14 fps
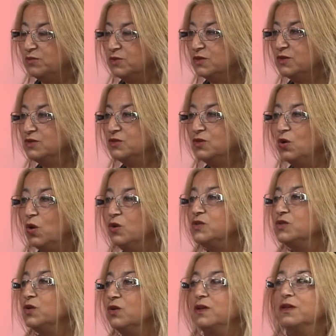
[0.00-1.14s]
because the gold
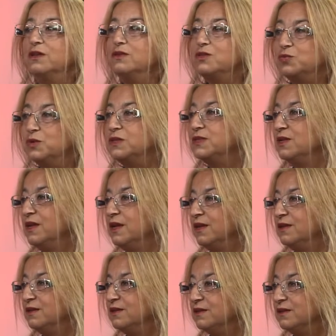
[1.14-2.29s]
stock in
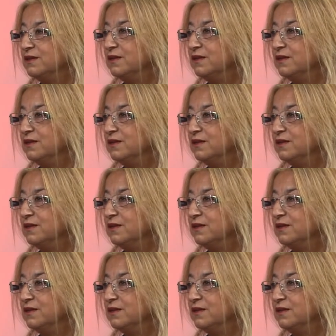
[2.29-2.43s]
Switzerland